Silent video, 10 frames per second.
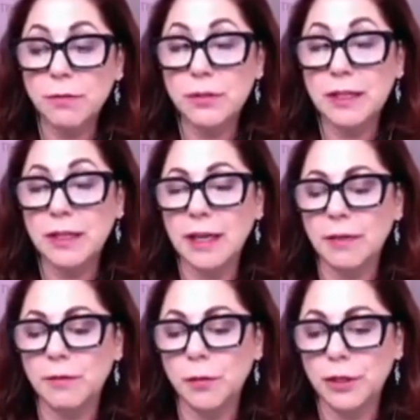in
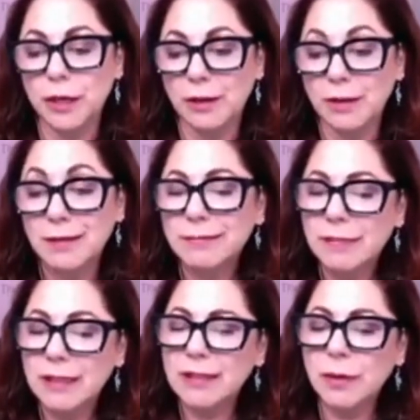California.
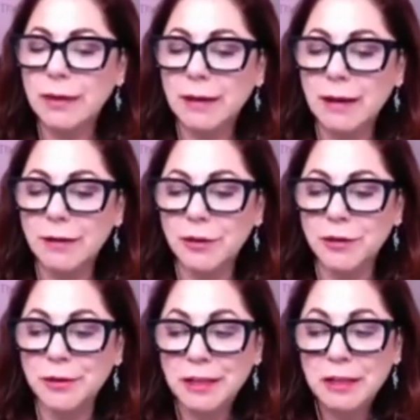It's quite an honor
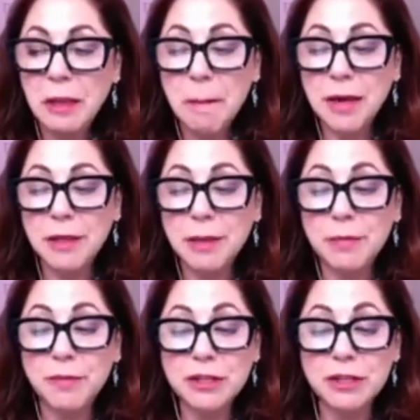by the
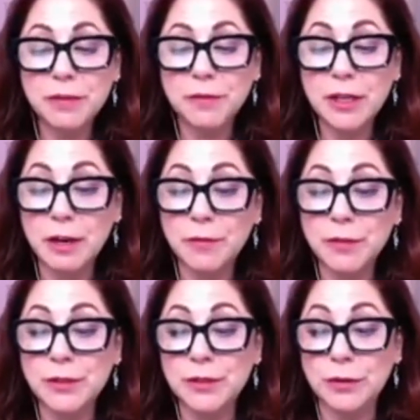Professional Photographers
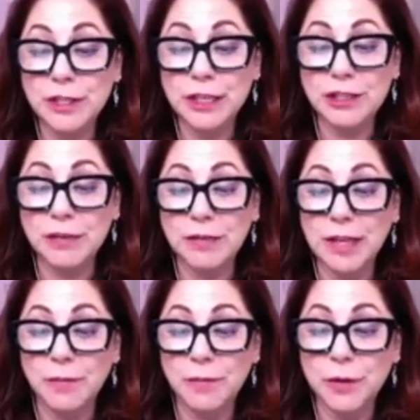Association of
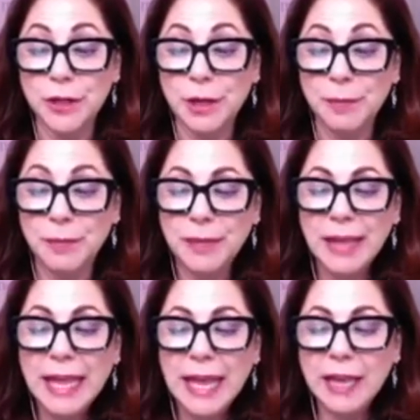California.
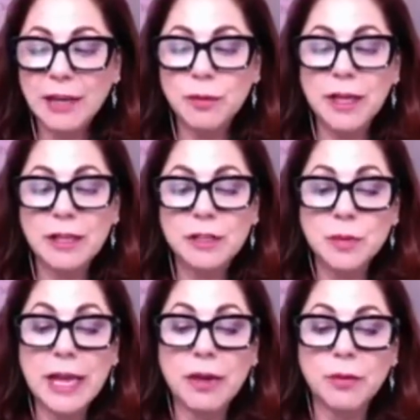Endre is
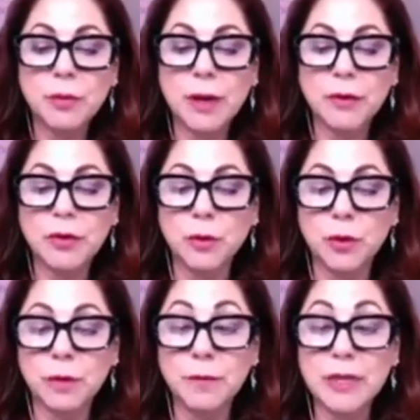renowned throughout the
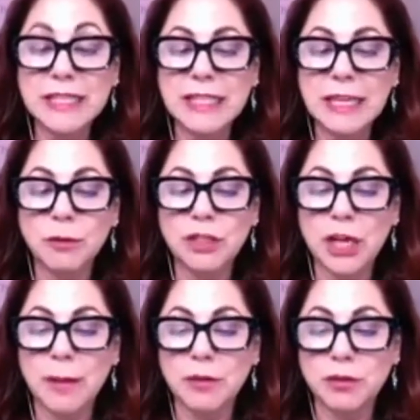world for his sacred
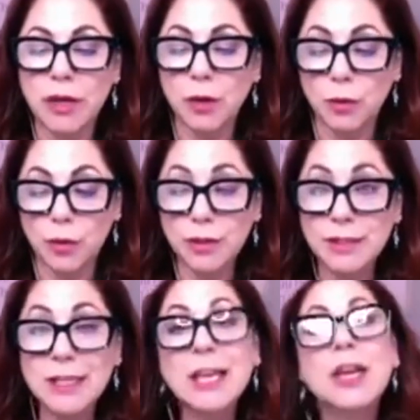geometry
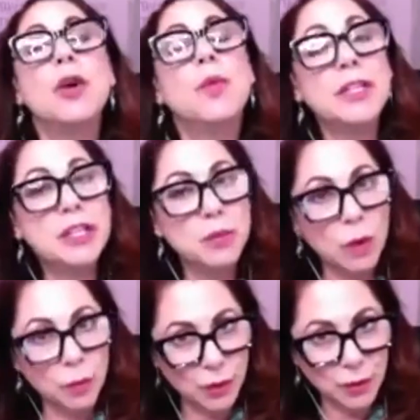artworks, which is
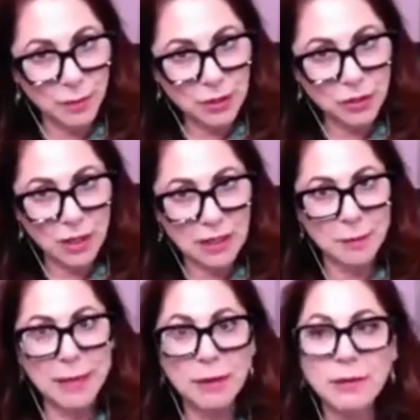what we're going to be talking
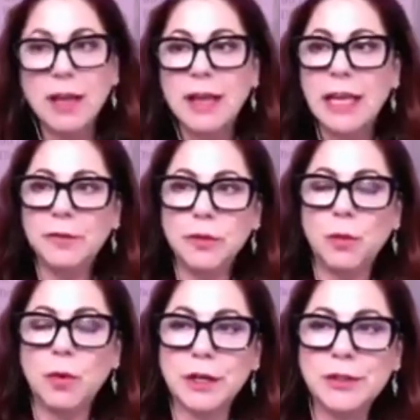about. And if you
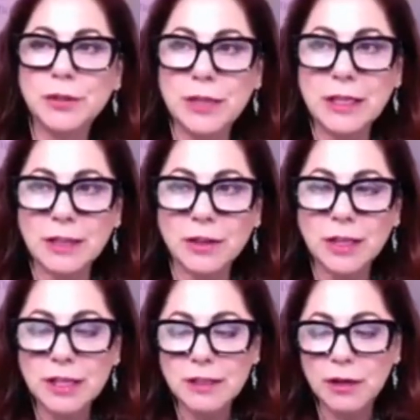want to tune in and look
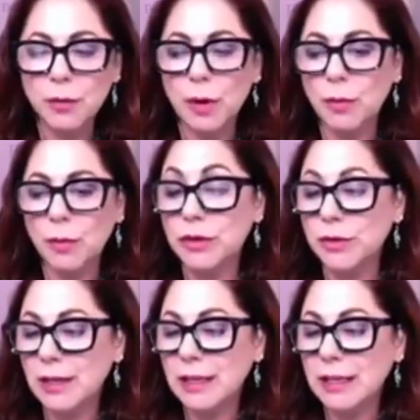at his art while we're
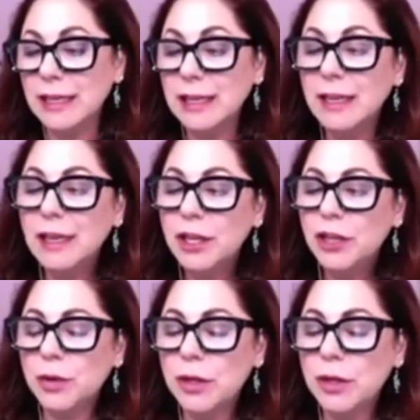talking, you can